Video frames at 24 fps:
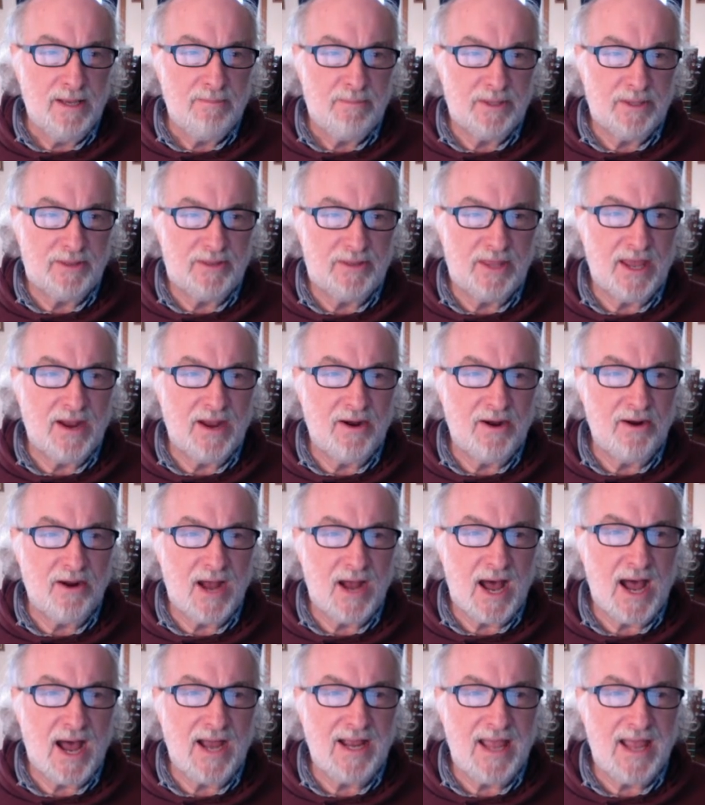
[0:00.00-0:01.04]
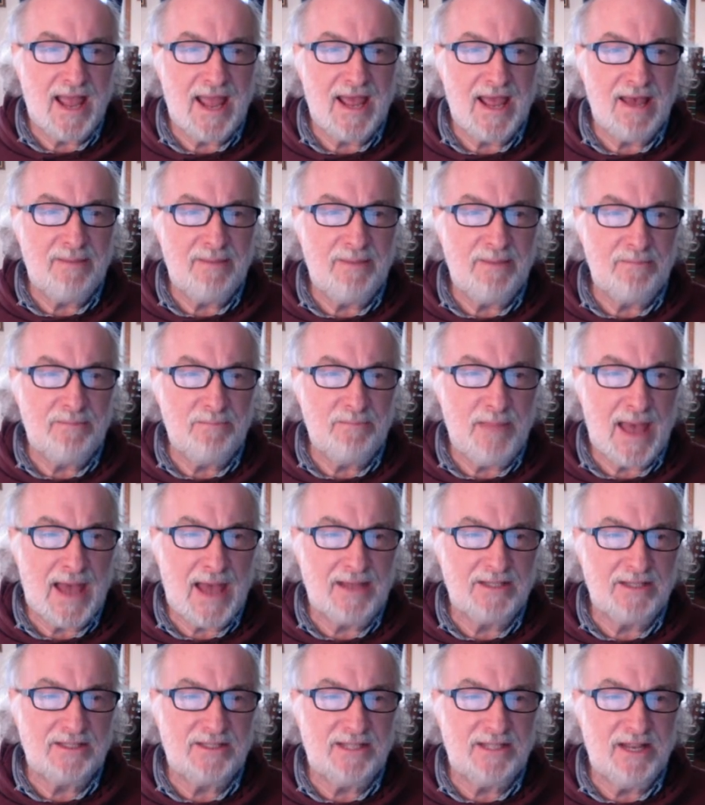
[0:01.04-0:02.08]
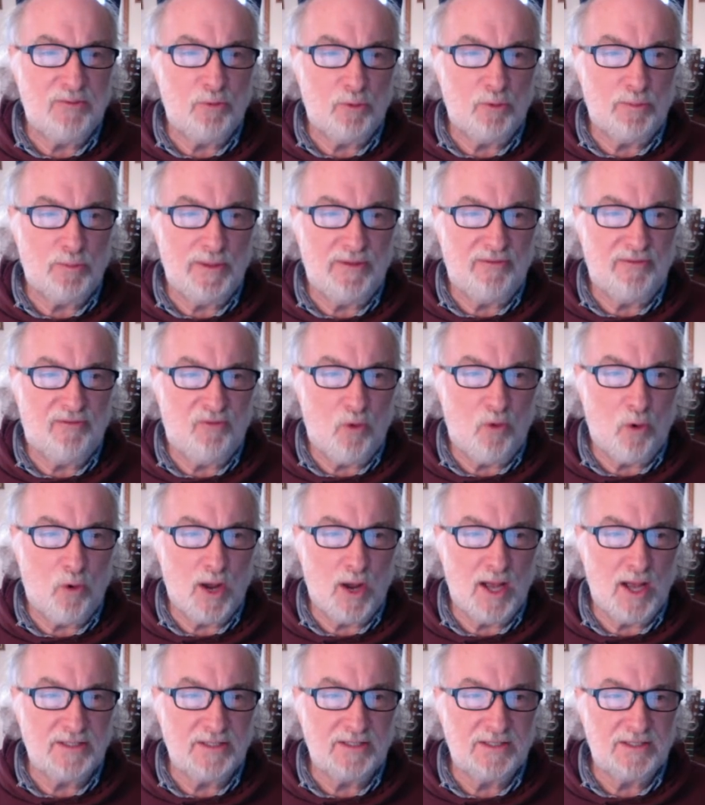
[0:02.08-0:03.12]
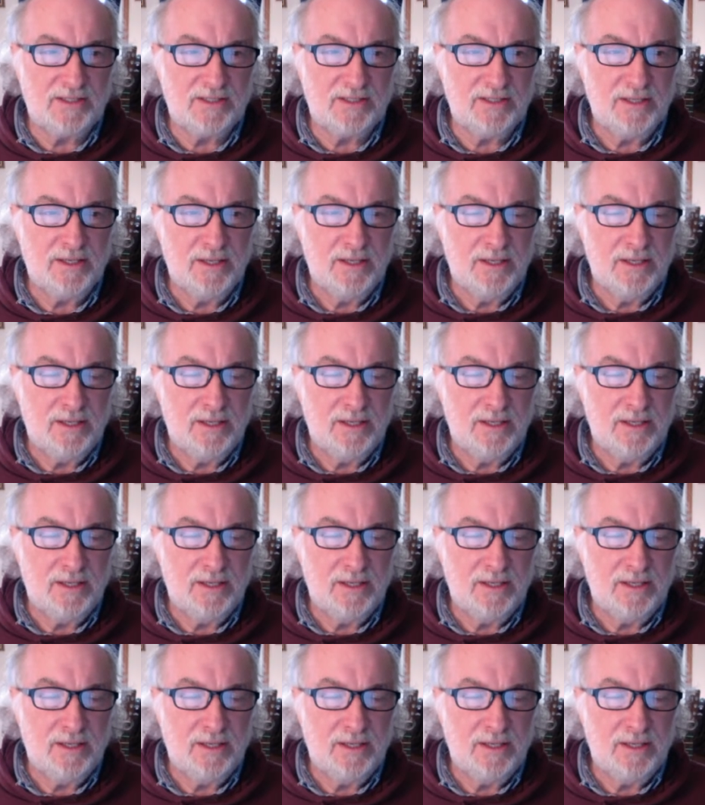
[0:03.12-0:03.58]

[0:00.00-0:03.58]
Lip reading: But there I am and majesty will be for us,